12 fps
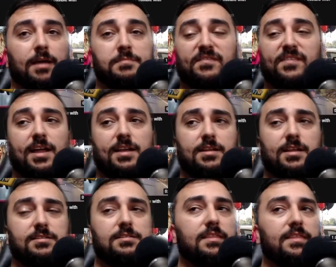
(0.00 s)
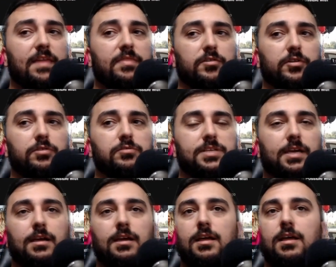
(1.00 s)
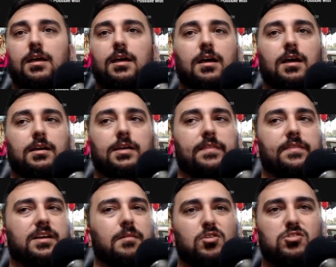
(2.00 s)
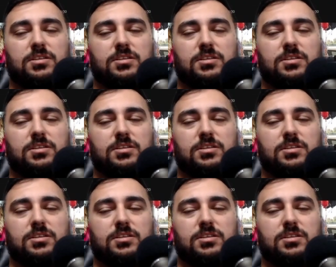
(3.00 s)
of content that they're using. Again, the commercial